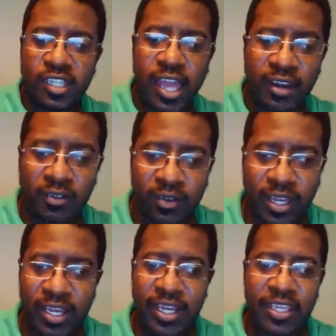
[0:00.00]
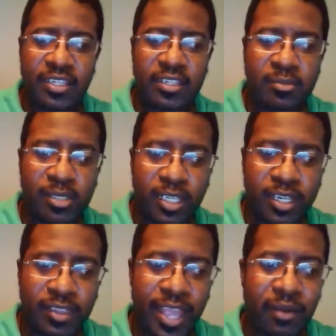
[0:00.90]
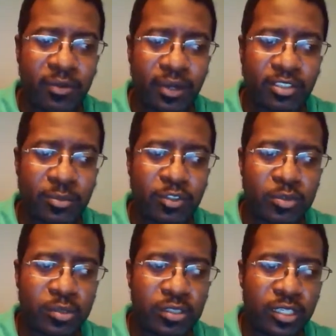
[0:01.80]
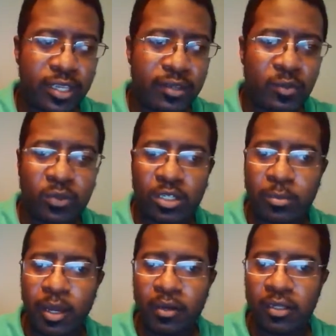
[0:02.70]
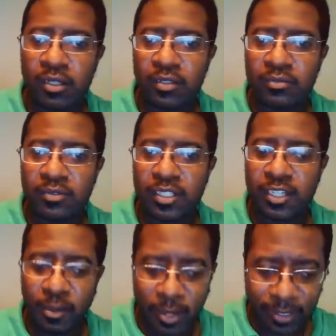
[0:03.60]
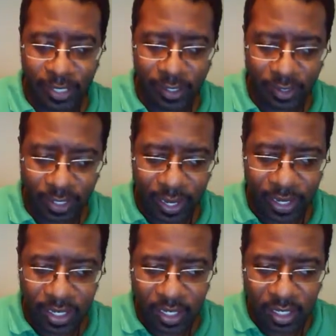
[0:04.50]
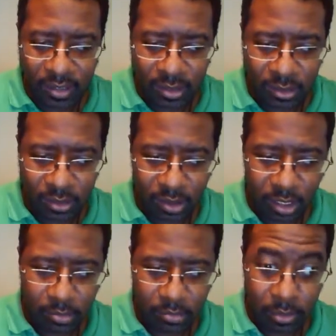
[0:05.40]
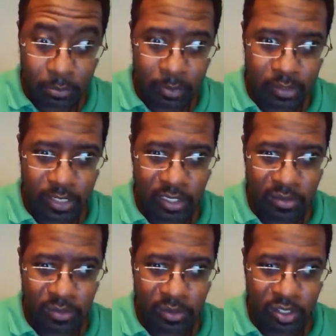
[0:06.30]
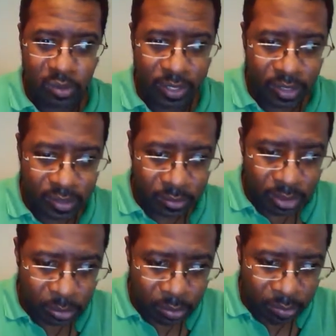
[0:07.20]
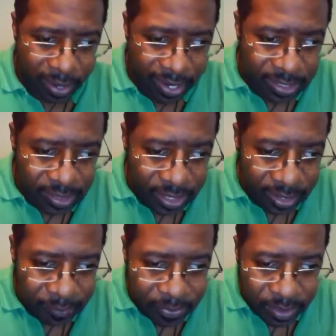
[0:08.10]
I don't know how I ended up looking at that when I was supposed to be looking at the one about about that other guy. So let me punch that up real quick, because I'm surprised that